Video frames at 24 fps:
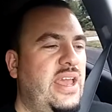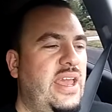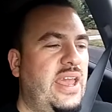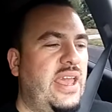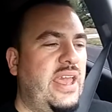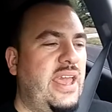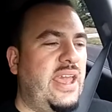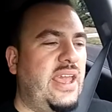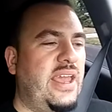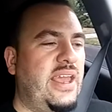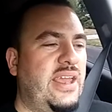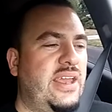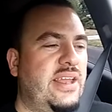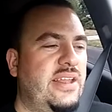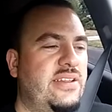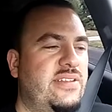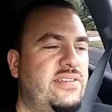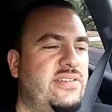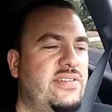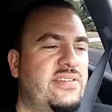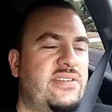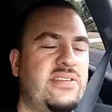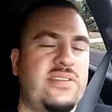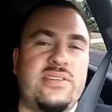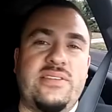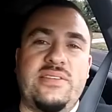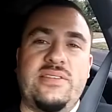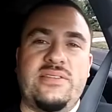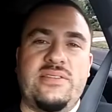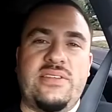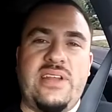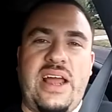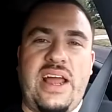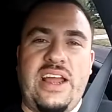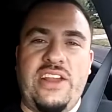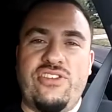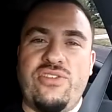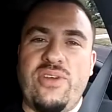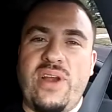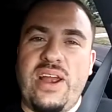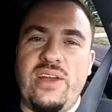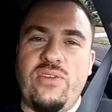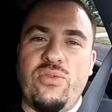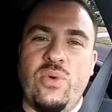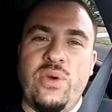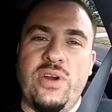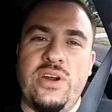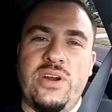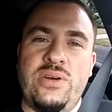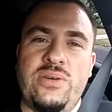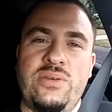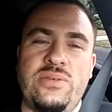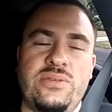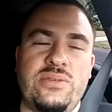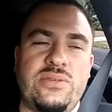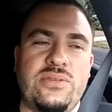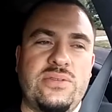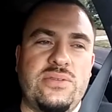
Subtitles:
and I drive well.